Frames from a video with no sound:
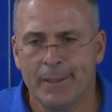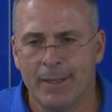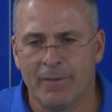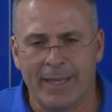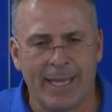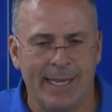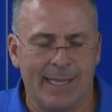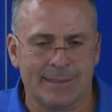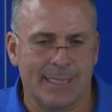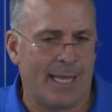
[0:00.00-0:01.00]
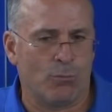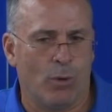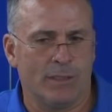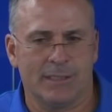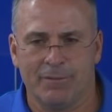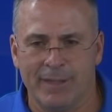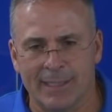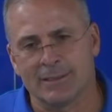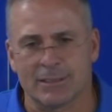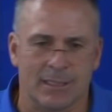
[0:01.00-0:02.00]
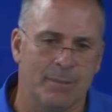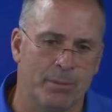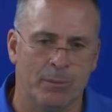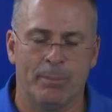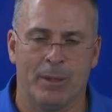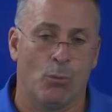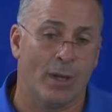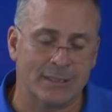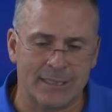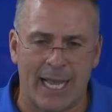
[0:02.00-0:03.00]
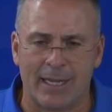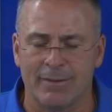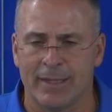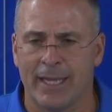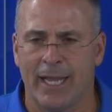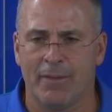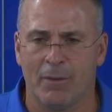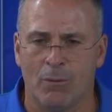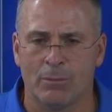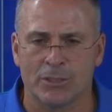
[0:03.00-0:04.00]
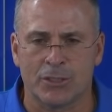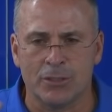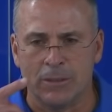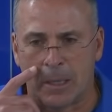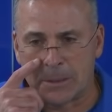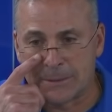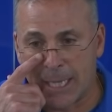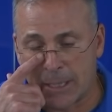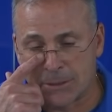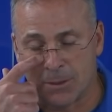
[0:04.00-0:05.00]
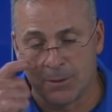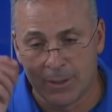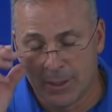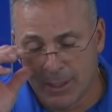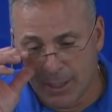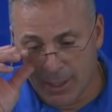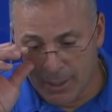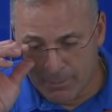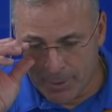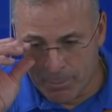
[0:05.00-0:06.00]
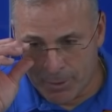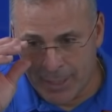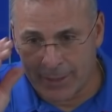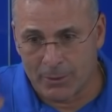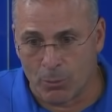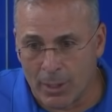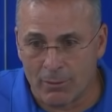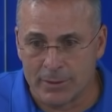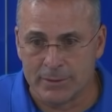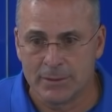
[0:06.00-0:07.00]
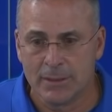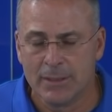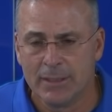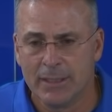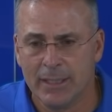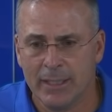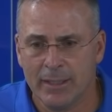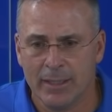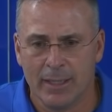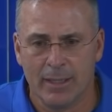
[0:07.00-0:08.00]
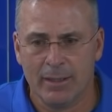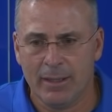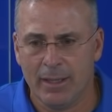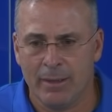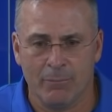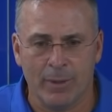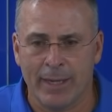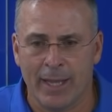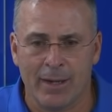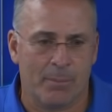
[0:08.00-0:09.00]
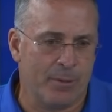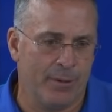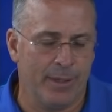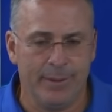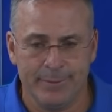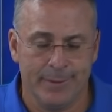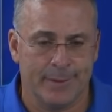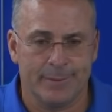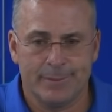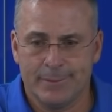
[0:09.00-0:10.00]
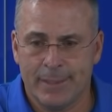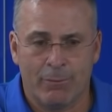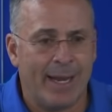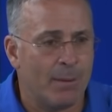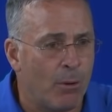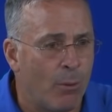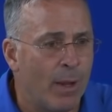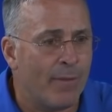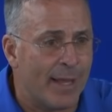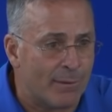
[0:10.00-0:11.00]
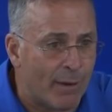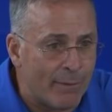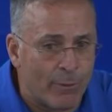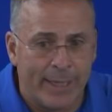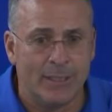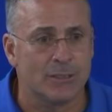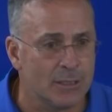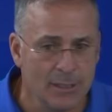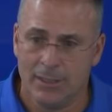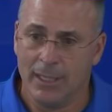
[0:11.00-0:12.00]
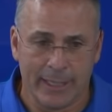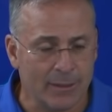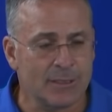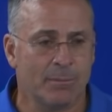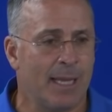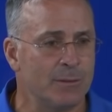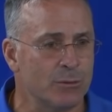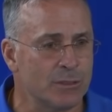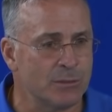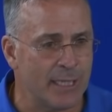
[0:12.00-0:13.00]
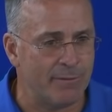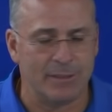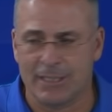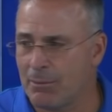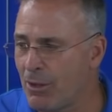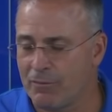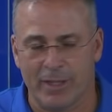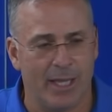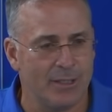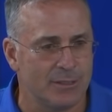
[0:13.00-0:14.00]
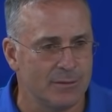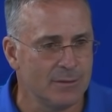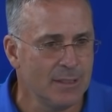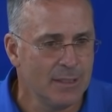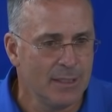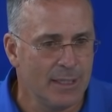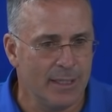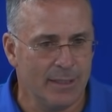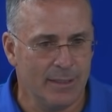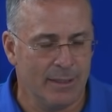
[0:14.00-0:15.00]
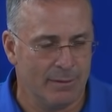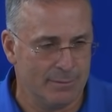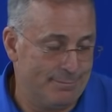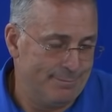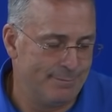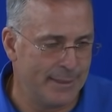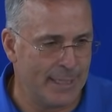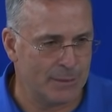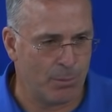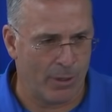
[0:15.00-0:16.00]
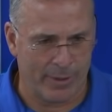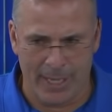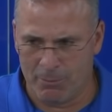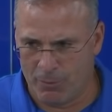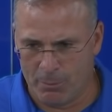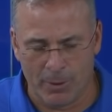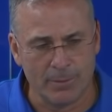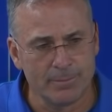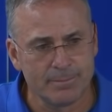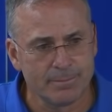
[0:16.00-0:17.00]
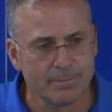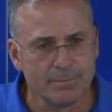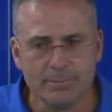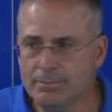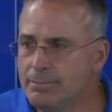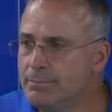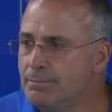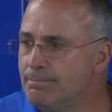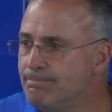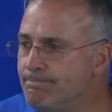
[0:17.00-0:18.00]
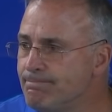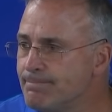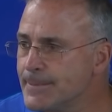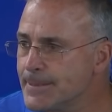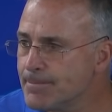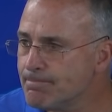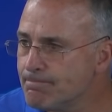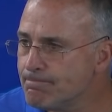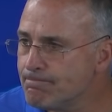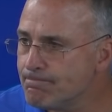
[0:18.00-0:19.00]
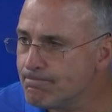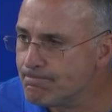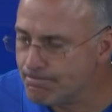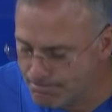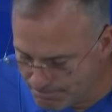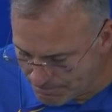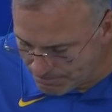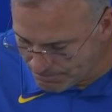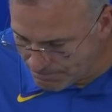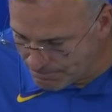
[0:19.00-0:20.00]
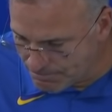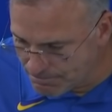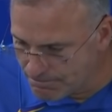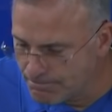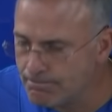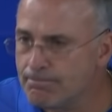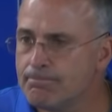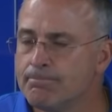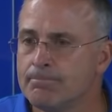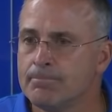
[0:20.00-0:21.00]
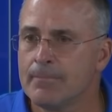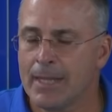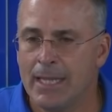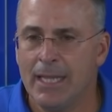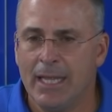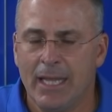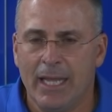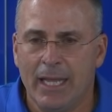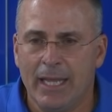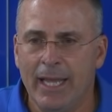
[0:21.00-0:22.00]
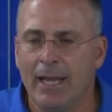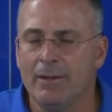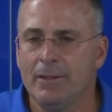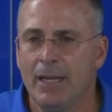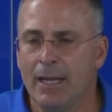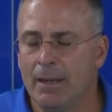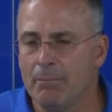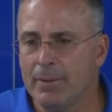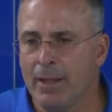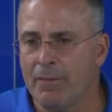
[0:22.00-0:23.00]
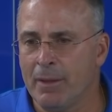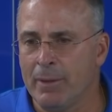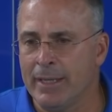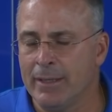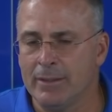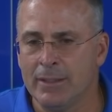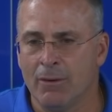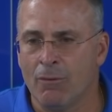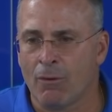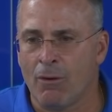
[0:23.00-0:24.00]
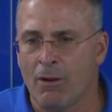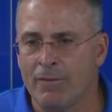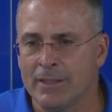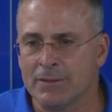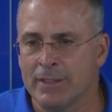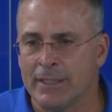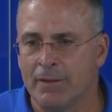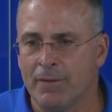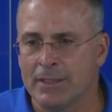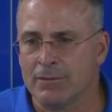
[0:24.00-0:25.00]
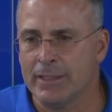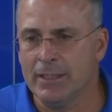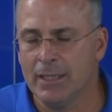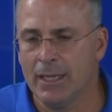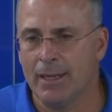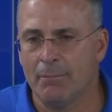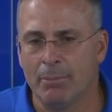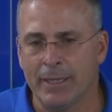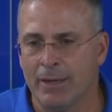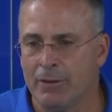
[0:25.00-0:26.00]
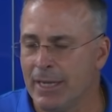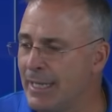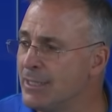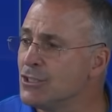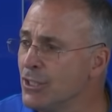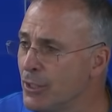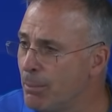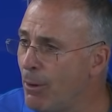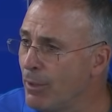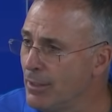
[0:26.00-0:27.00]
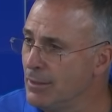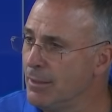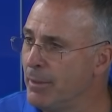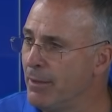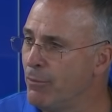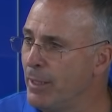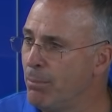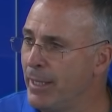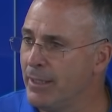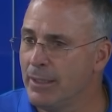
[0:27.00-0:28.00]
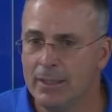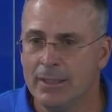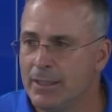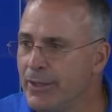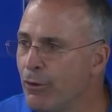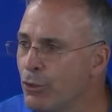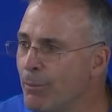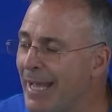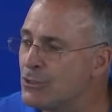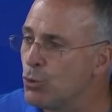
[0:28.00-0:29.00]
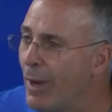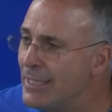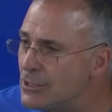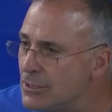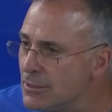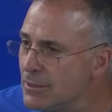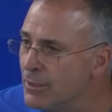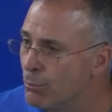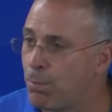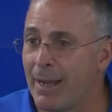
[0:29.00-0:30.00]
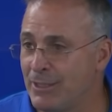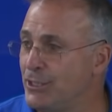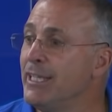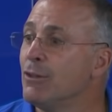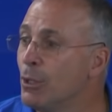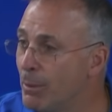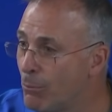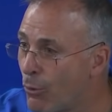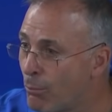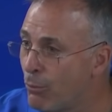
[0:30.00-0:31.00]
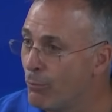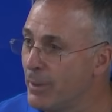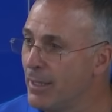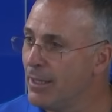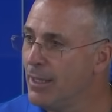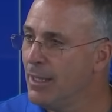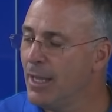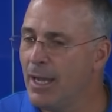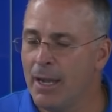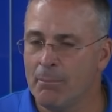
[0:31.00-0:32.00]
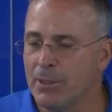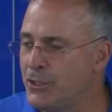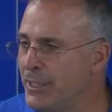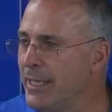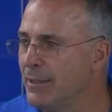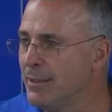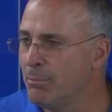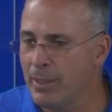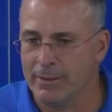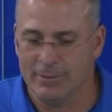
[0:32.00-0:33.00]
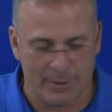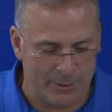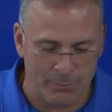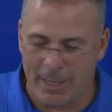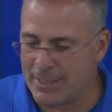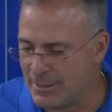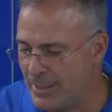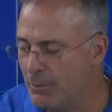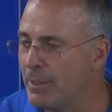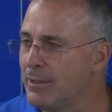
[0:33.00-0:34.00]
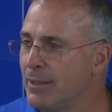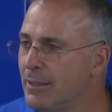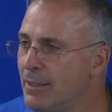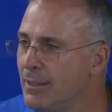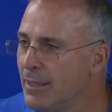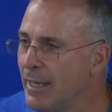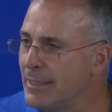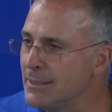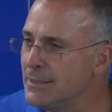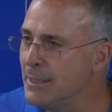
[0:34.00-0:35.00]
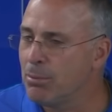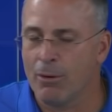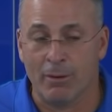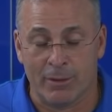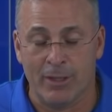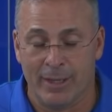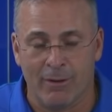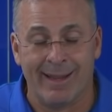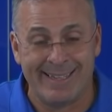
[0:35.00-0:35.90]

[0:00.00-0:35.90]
you know, I think Kenny got sacked once, and if he doesn't slip, it would have been one sack on the day. I think one was a two-yard sack, so um, they protected well, and and uh, and when they had the opportunity, you know, they ran the ball well. They had the right reads. Again, sometimes there were some safeties coming off the edge, and and you know, but that's part of the game of football. Your offense will make the requisite improvement from week one to week two? Yeah, um, you know, I think we did, you know, overall offensively and defensively. Um, but you know, you got to consider the opponent. I mean, if we'd have played, you know, UMass twice, you'd probably see a little bit more improvement. Um, but you didn't. You played, you know, UMass, and then you went to an SEC program. You know,